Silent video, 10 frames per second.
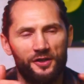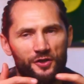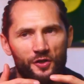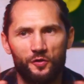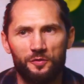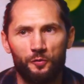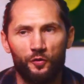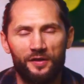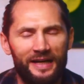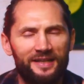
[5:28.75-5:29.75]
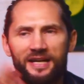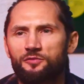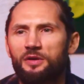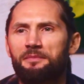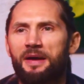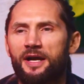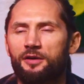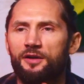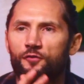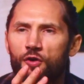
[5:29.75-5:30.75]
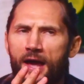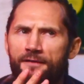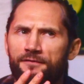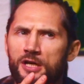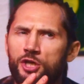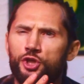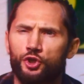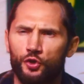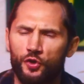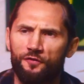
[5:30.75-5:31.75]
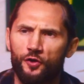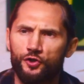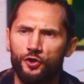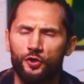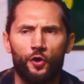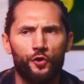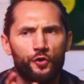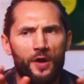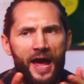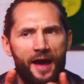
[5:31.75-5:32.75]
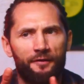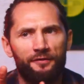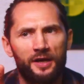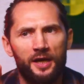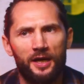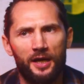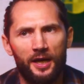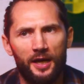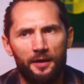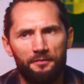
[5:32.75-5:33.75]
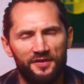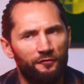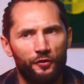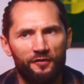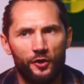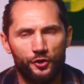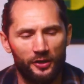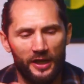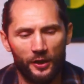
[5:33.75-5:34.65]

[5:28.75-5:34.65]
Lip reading: It's so smooth and it doesn't really matter if you have studio version or you have the free version.